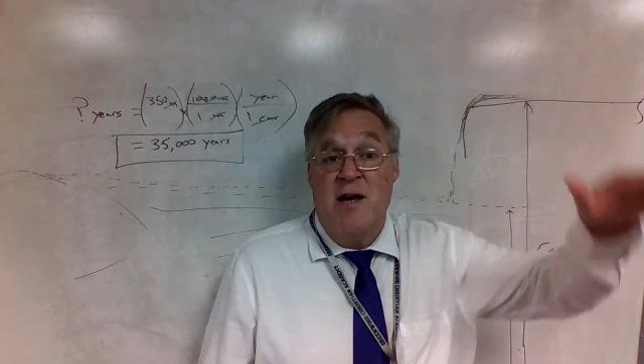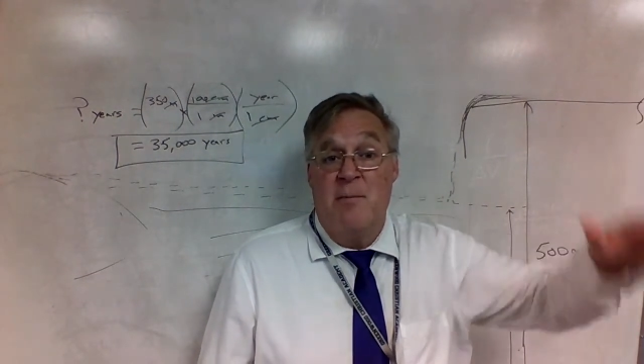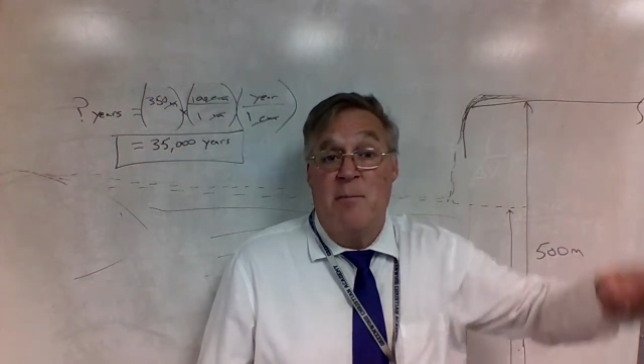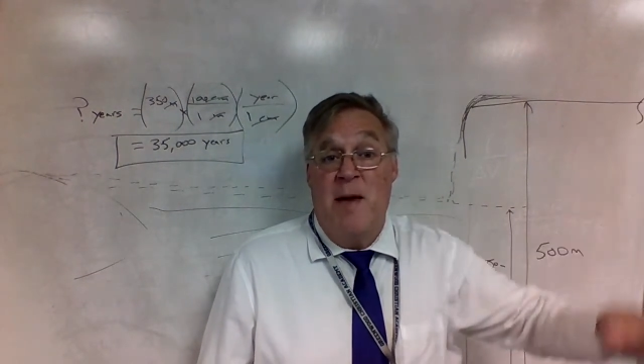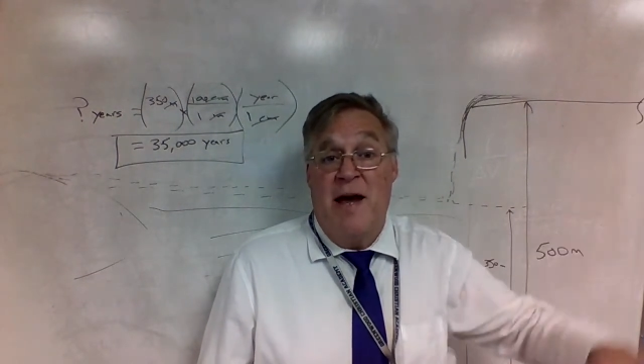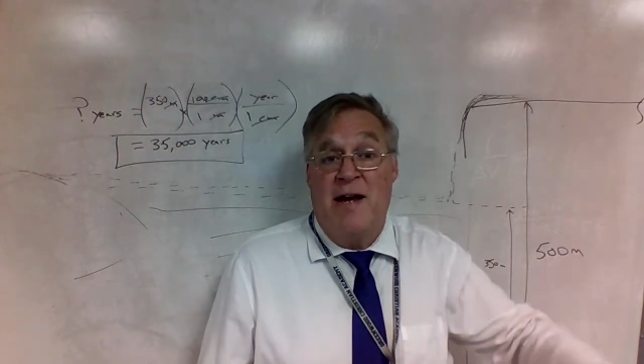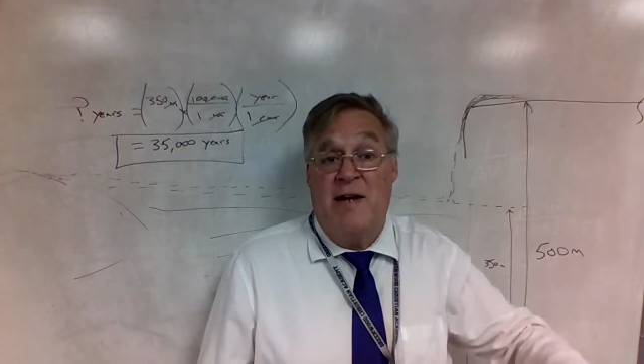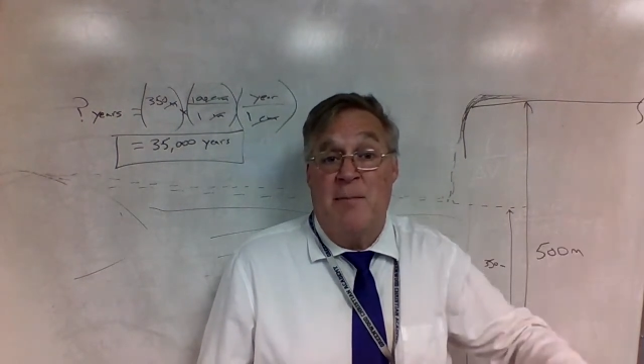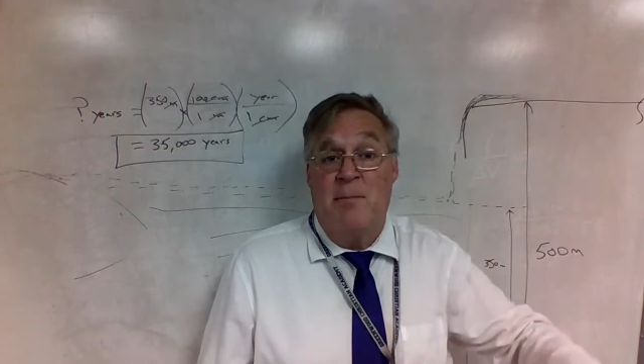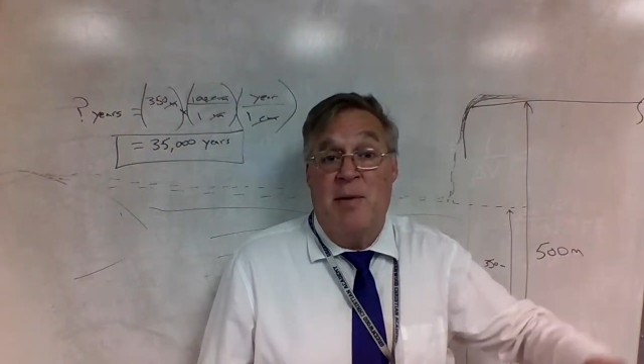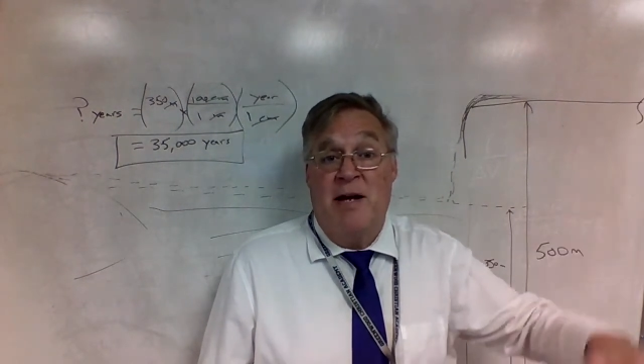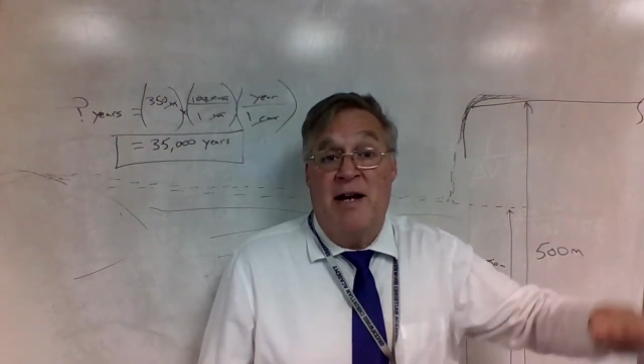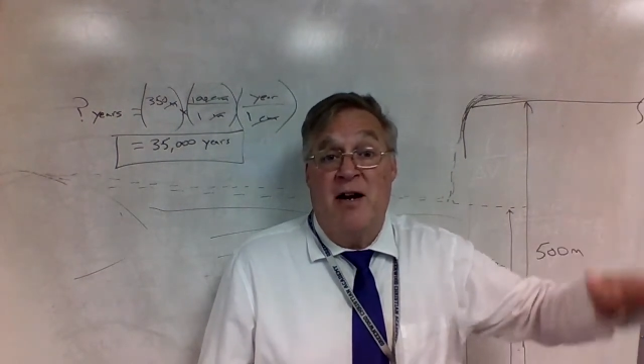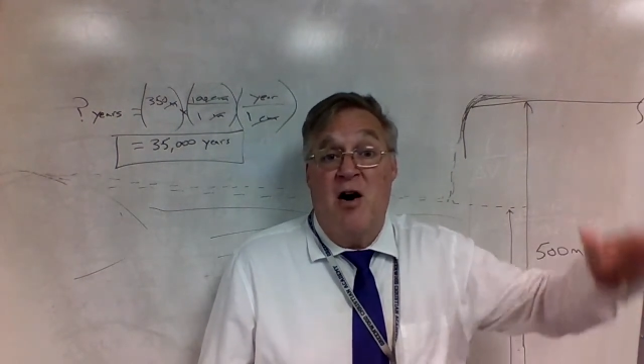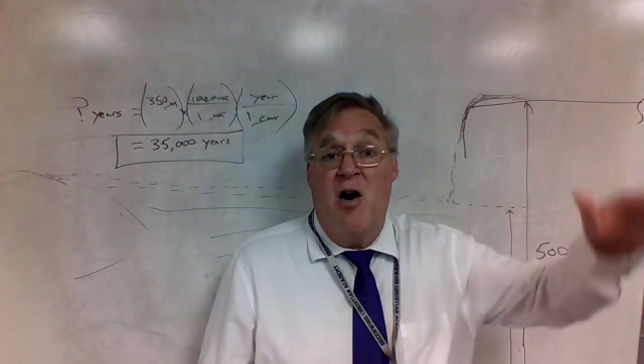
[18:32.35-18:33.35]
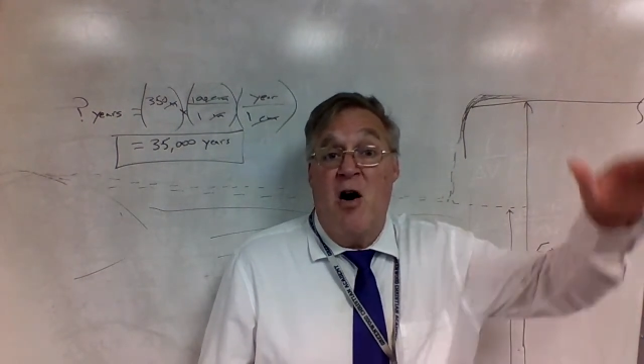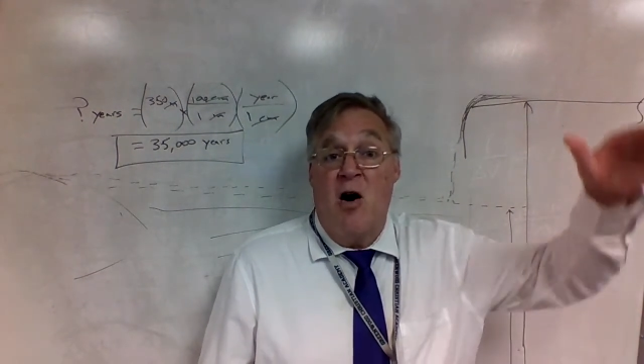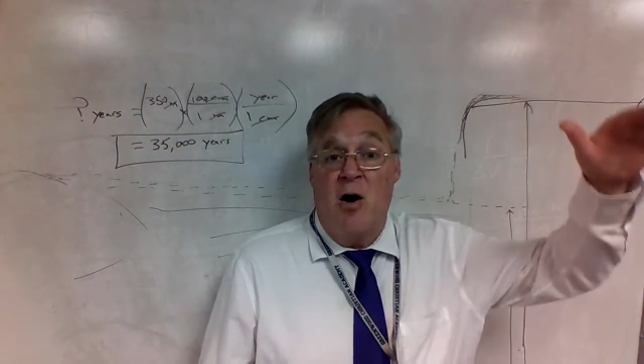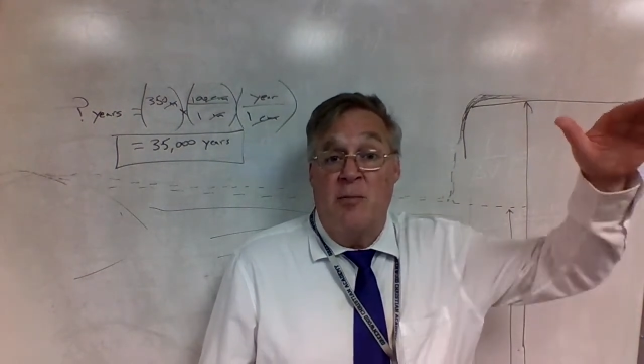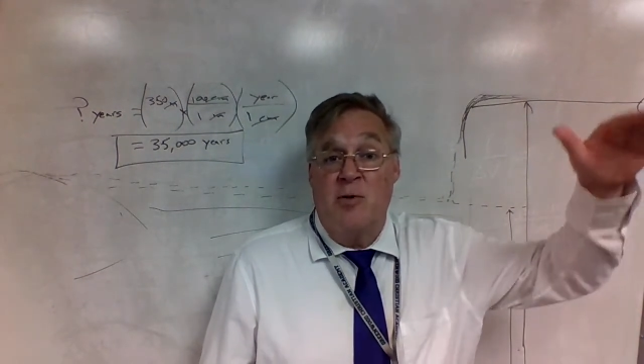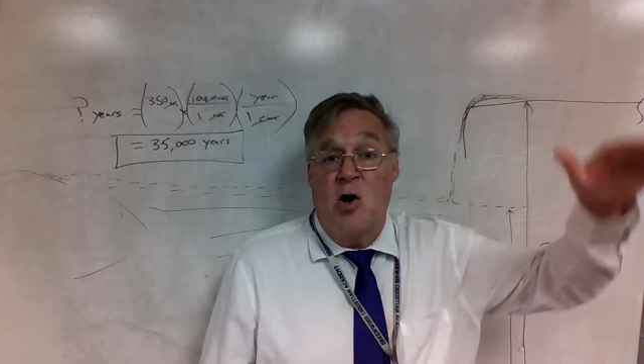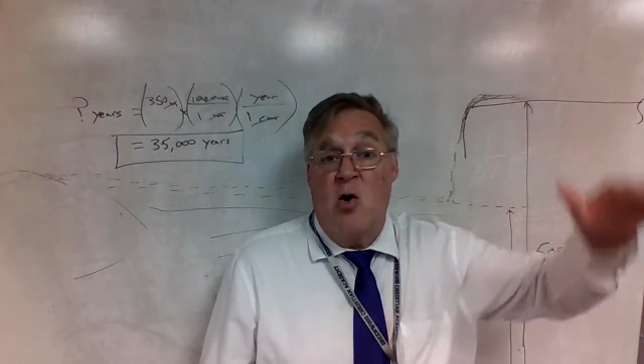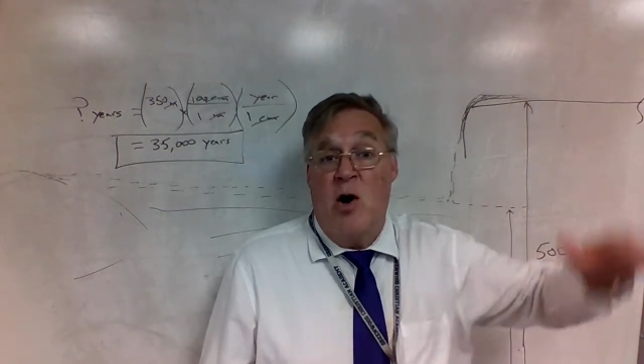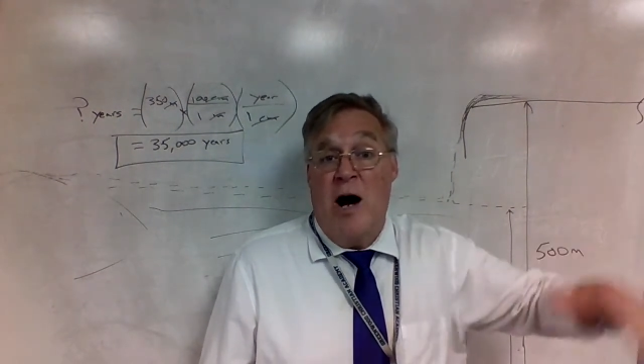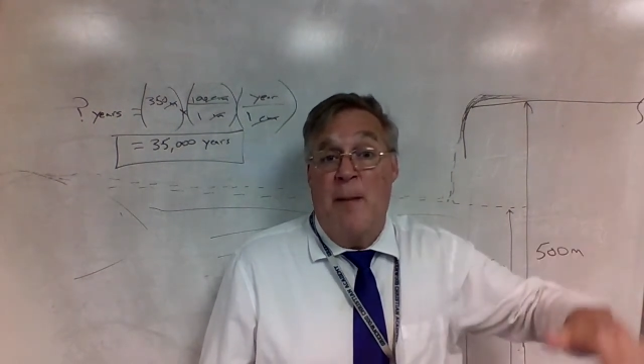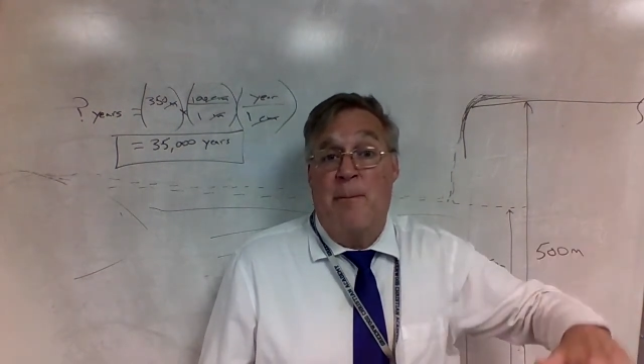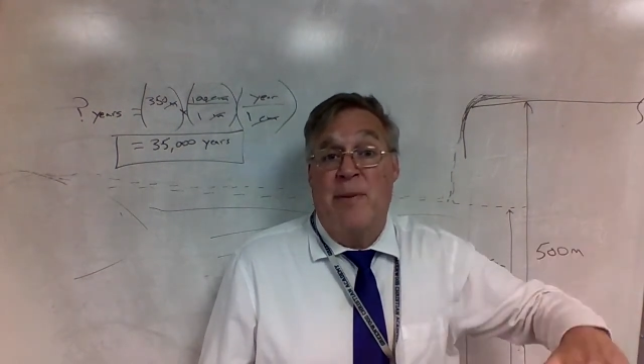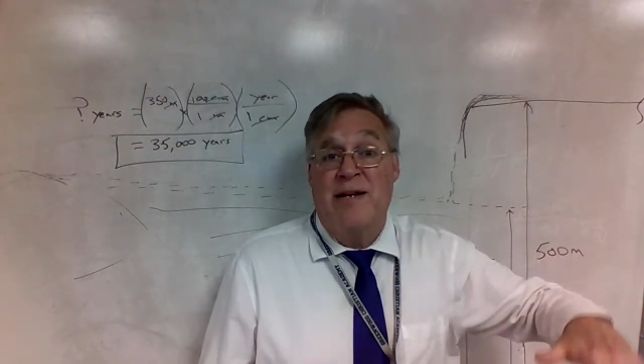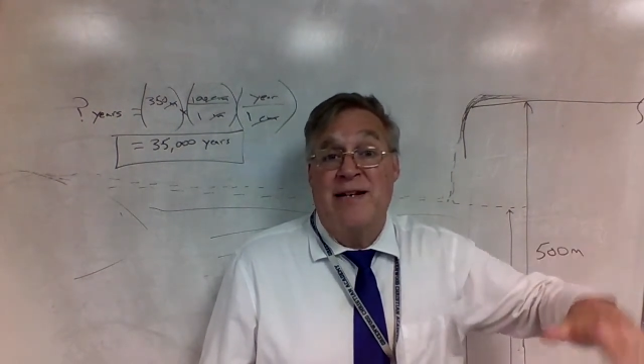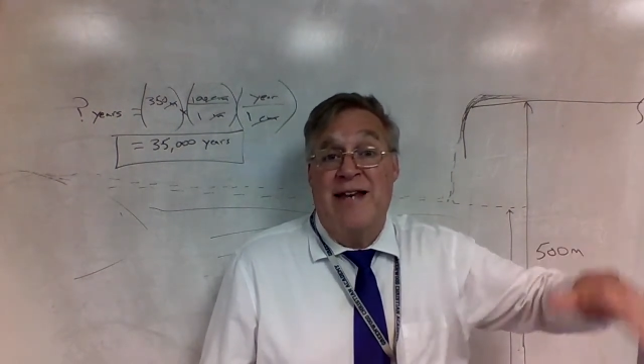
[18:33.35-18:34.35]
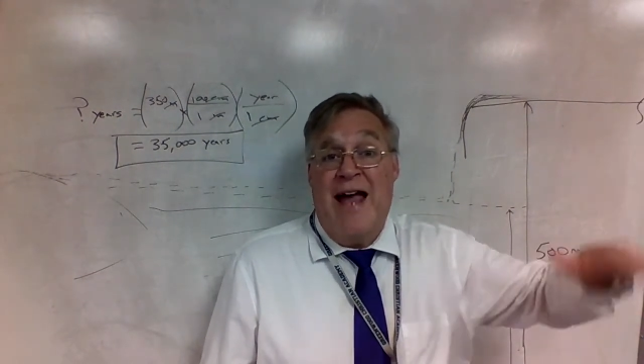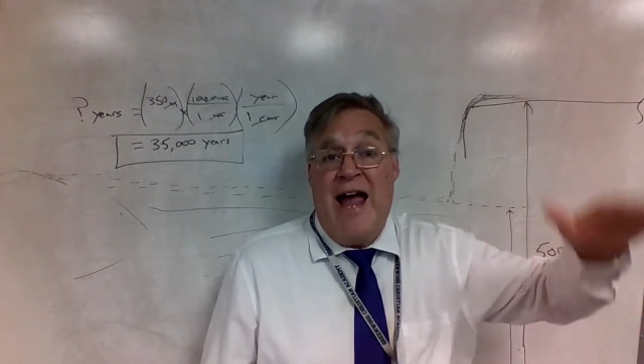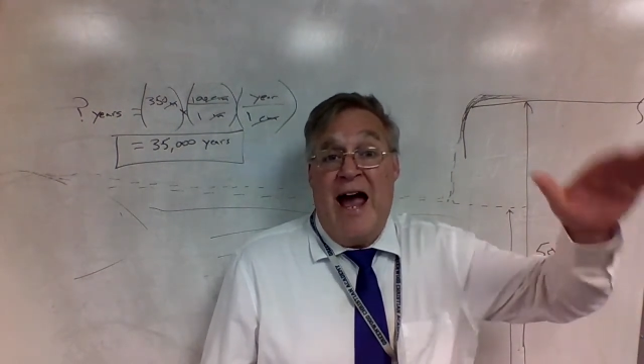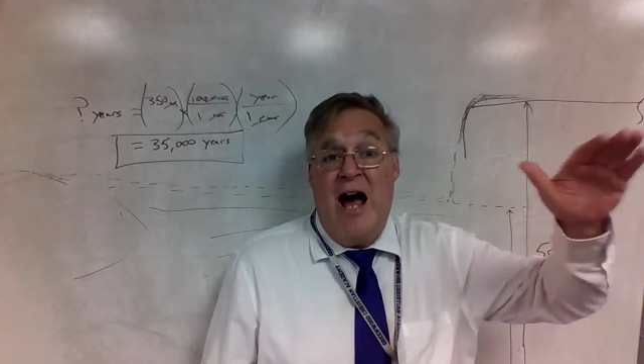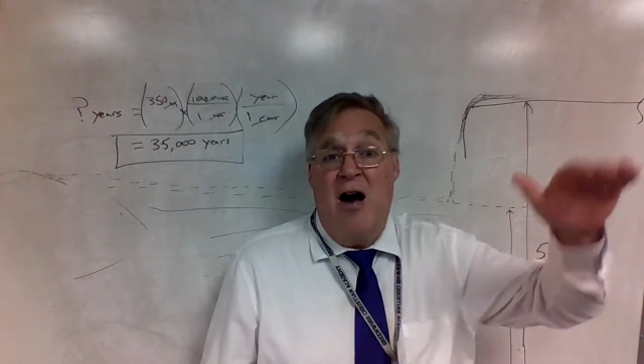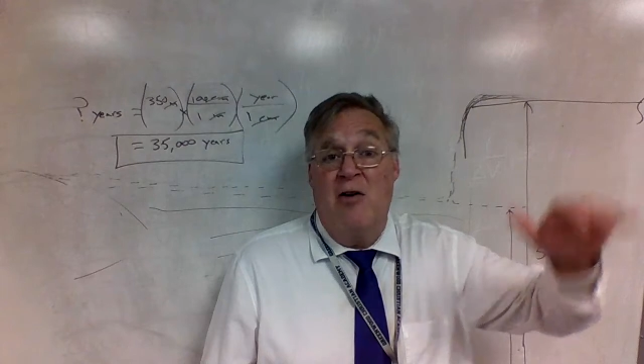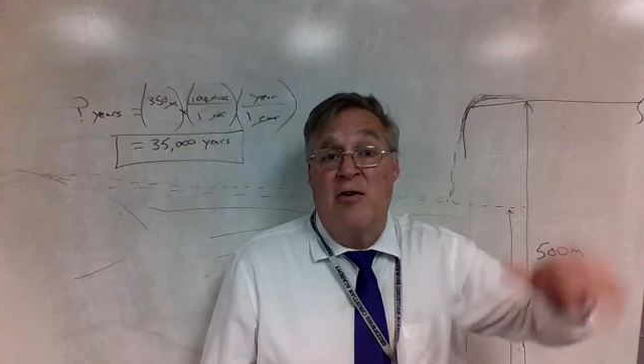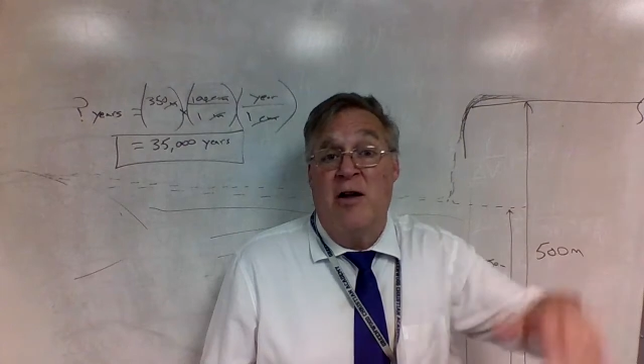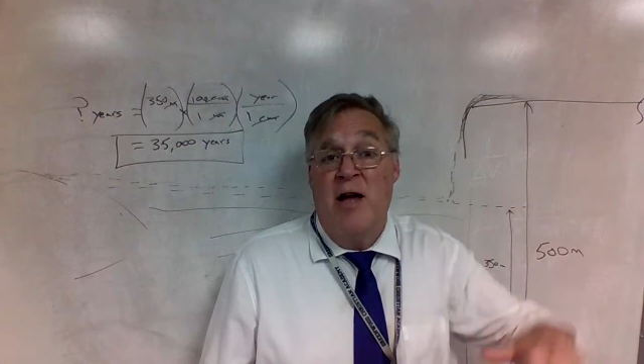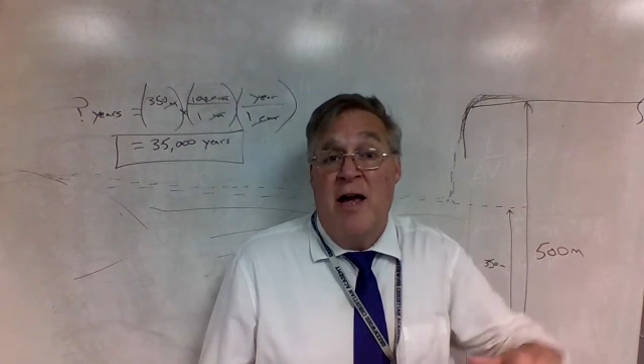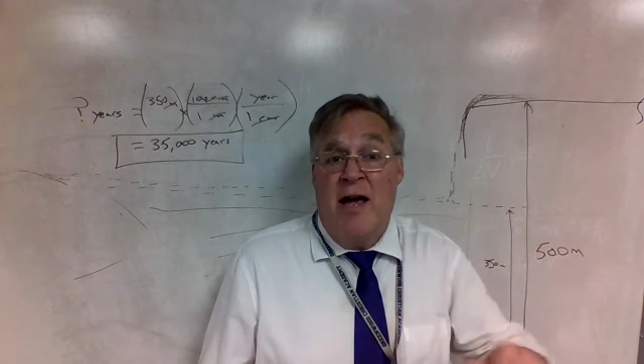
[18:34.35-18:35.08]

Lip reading: make a big arm go up and down,